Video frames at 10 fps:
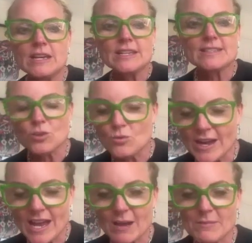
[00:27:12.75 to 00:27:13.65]
It's who I
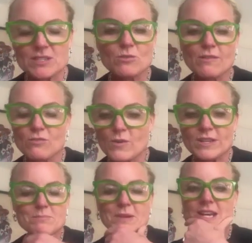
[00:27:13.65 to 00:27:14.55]
am. It's who I've
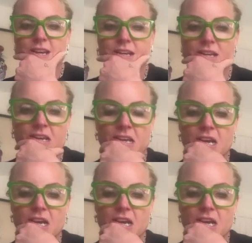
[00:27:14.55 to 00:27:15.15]
always been.